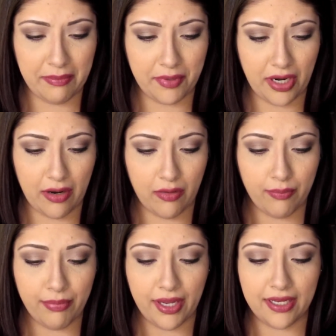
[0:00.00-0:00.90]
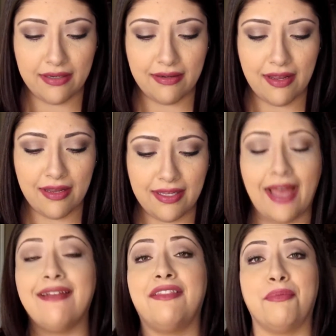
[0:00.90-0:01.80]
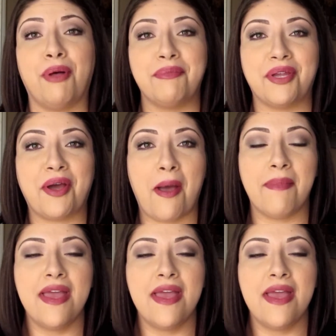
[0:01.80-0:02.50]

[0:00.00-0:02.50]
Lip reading: remember now, but yeah, thebalm.com,